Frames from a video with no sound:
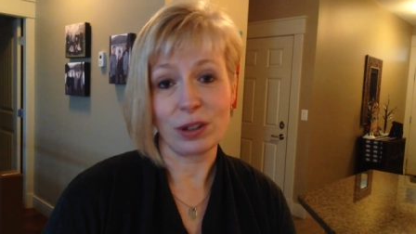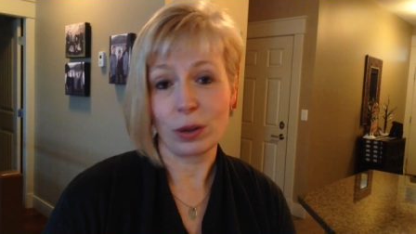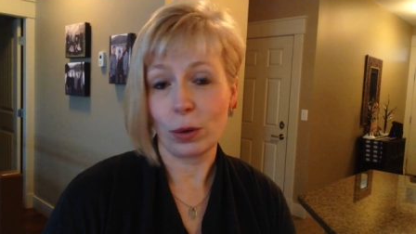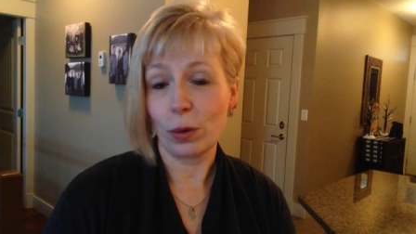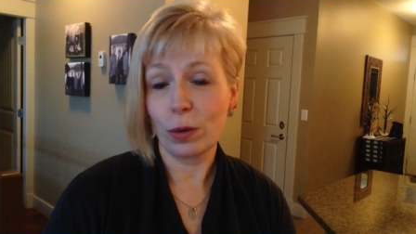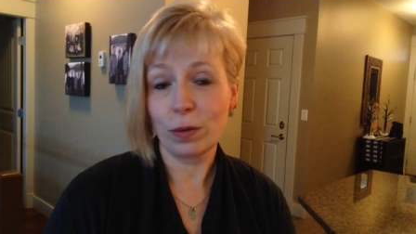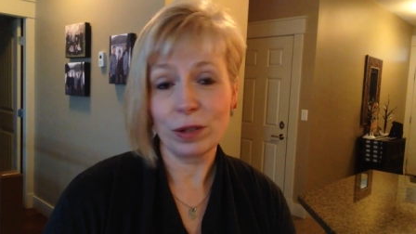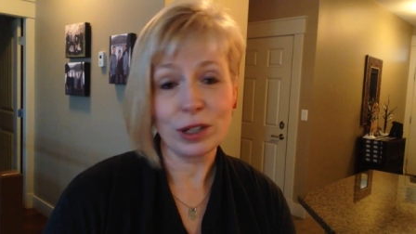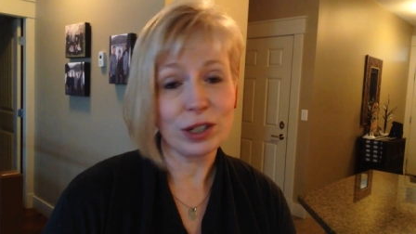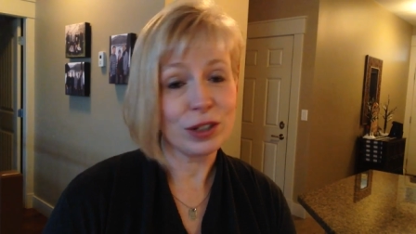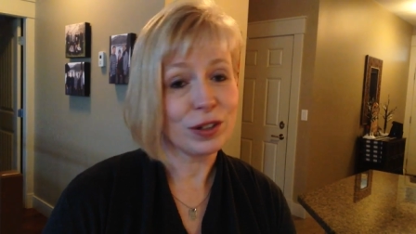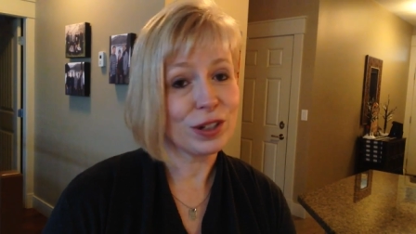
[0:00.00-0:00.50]
go
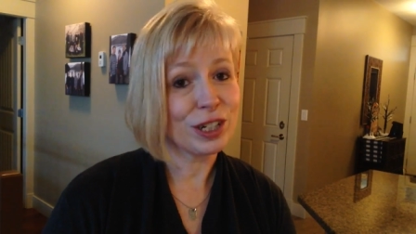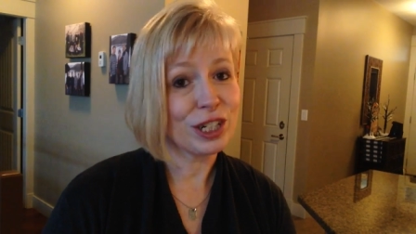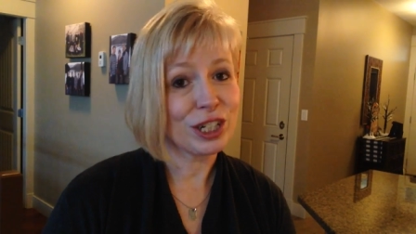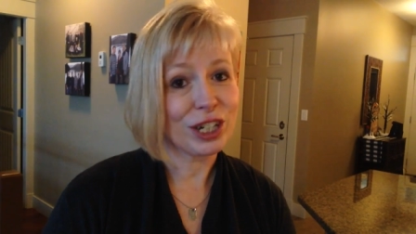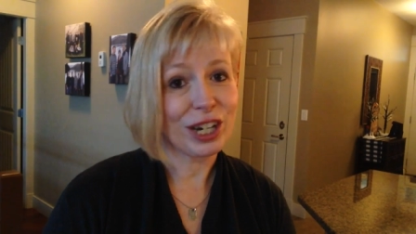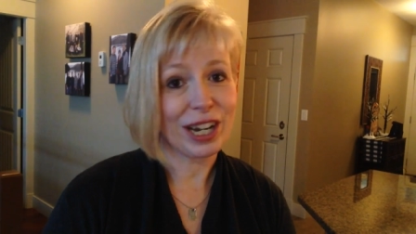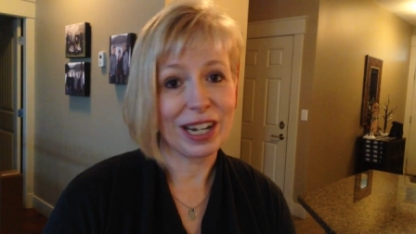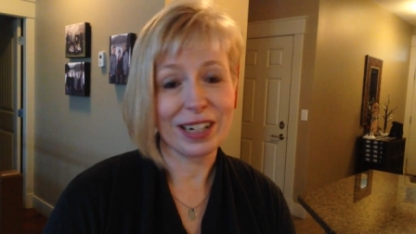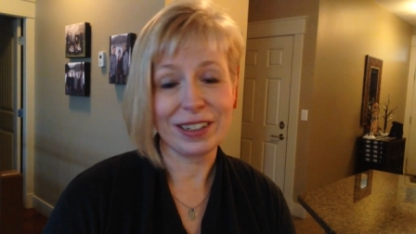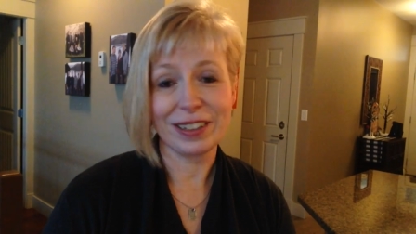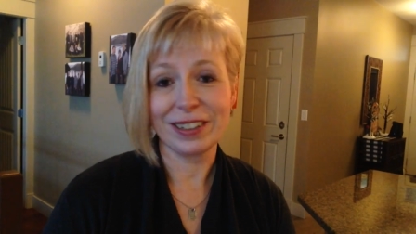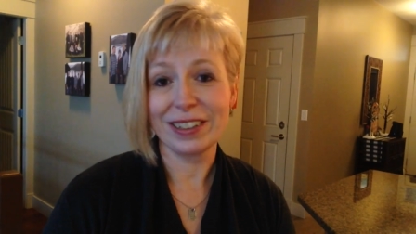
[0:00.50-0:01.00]
over to her
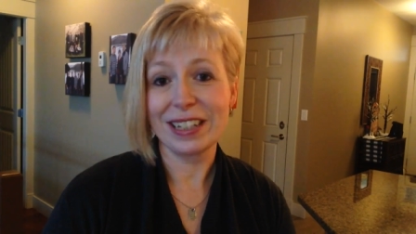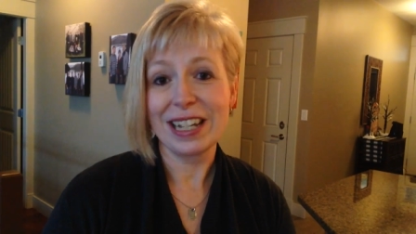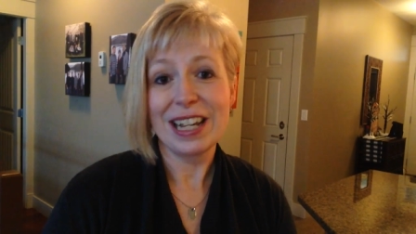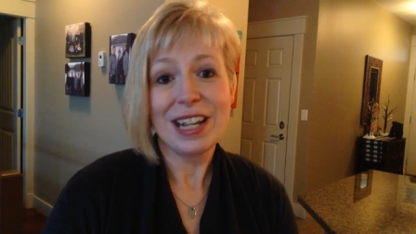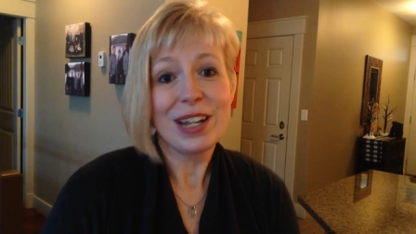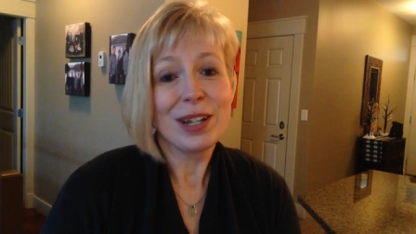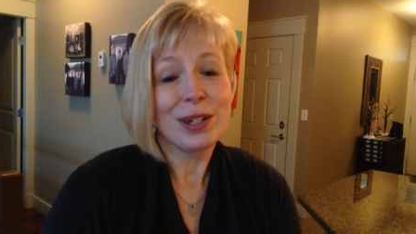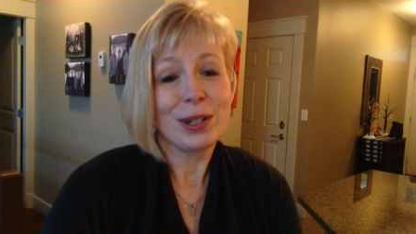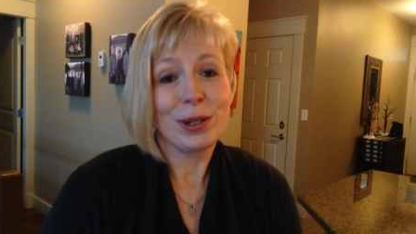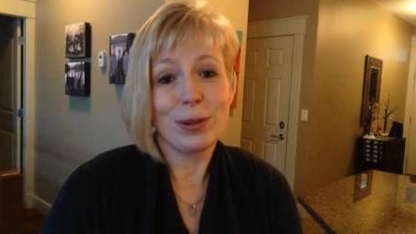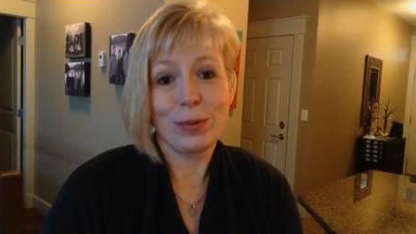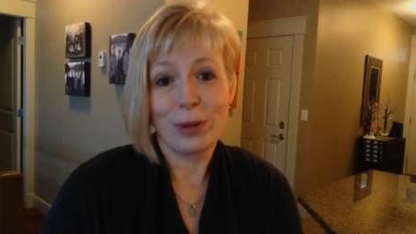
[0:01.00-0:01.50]
channel.
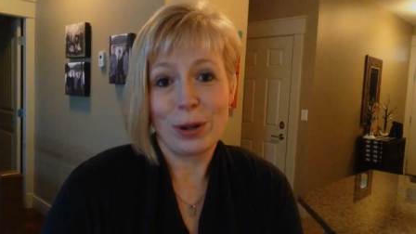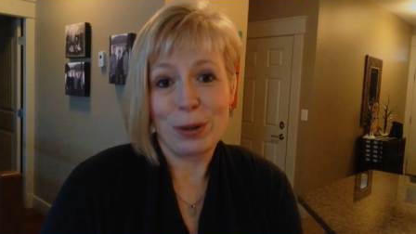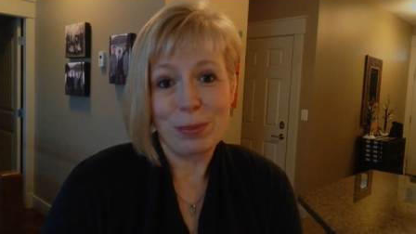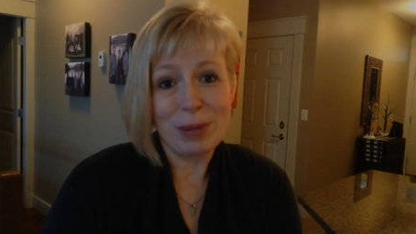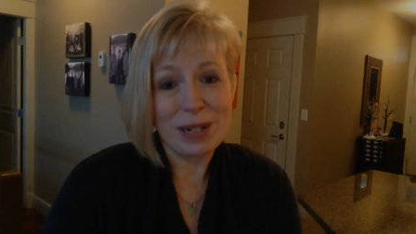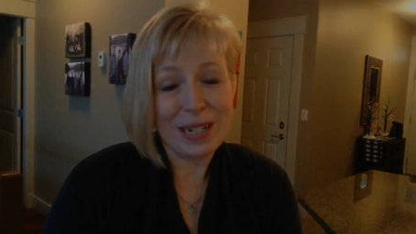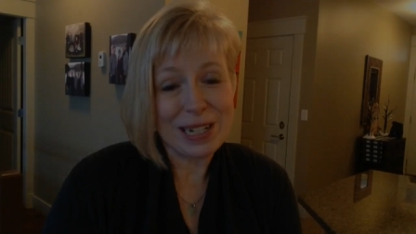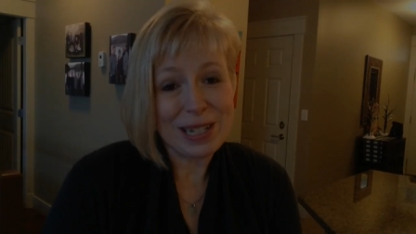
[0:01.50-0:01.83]
You won't be